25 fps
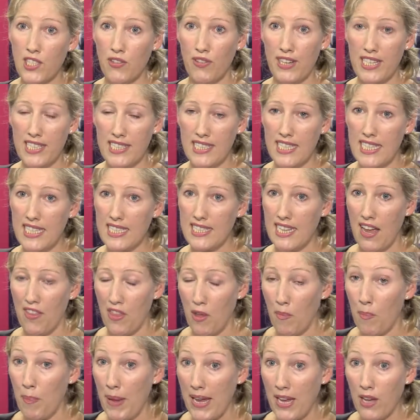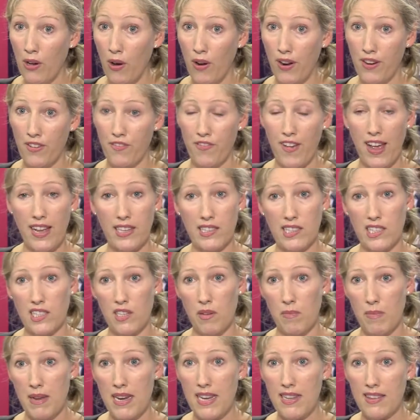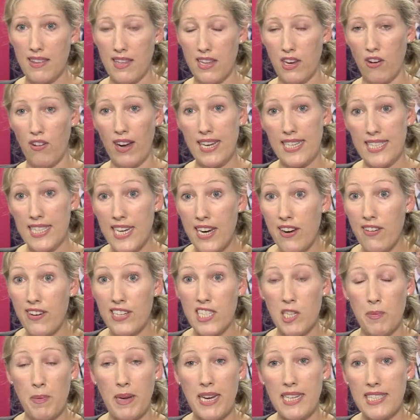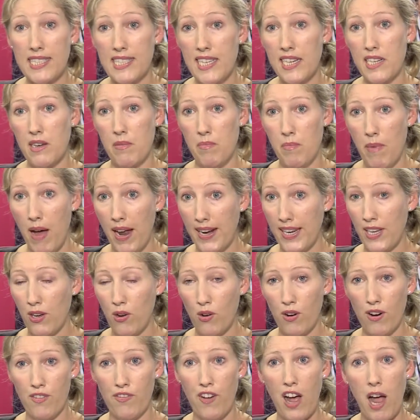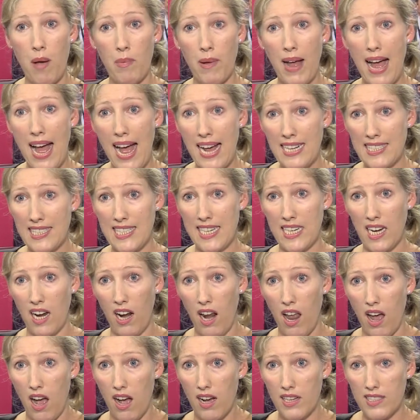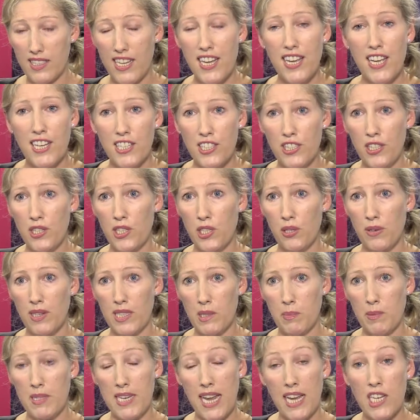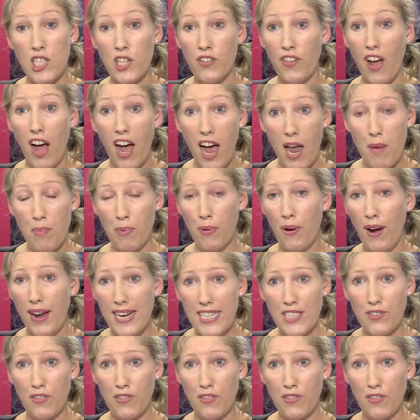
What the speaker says: recently said that Bitcoin fails to meet the criteria to be considered money or a viable asset class due to its potential for high price